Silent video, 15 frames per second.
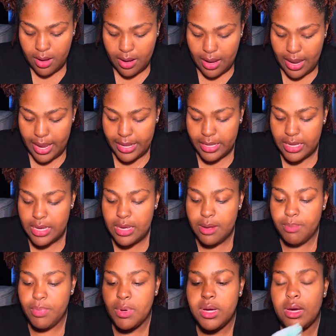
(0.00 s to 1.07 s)
I
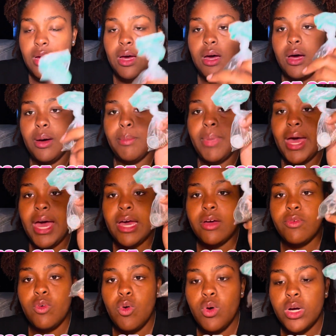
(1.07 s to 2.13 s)
keep a bag
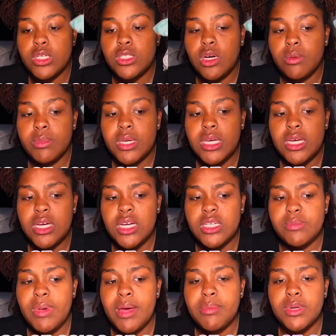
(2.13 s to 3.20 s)
of coins on me because
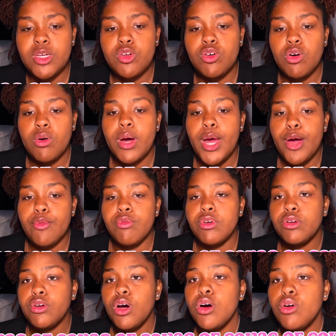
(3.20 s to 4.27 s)
baby, you don't ever
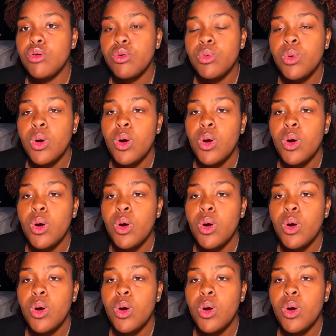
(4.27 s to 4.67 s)
know